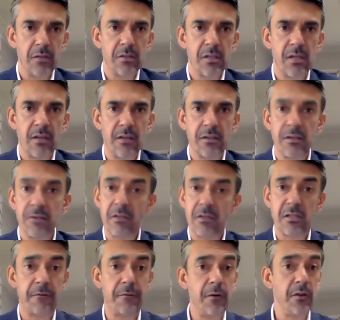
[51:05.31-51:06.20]
So
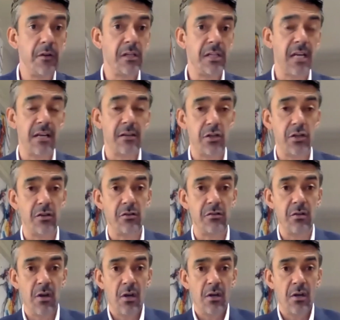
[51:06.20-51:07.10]
there's a few things there. Do
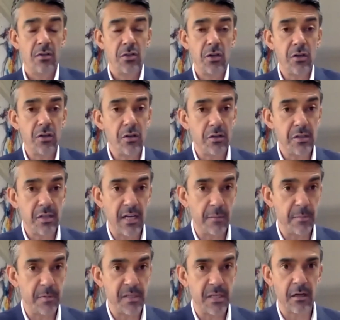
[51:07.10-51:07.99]
you use any
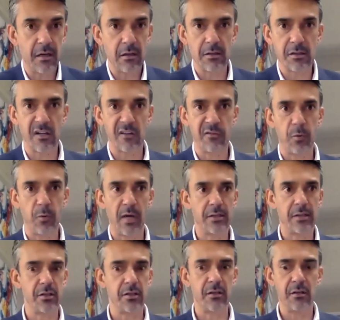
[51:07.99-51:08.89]
particular software
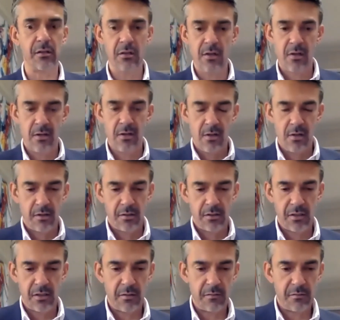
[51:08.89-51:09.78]
to
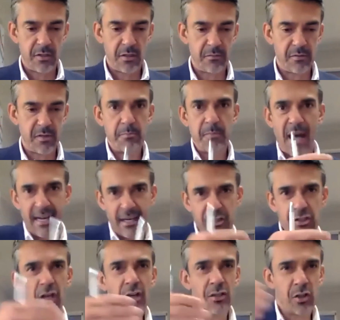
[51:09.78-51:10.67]

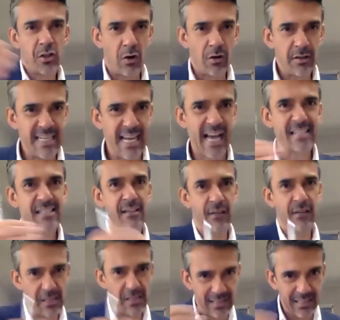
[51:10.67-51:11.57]
manage those contacts and
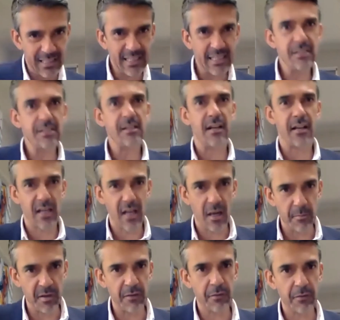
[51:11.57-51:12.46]
those leads that are
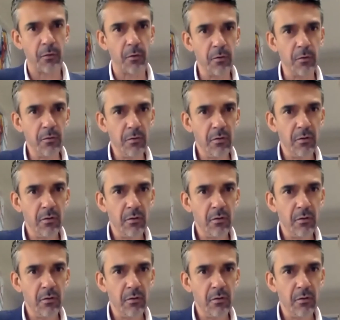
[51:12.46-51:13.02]
coming through?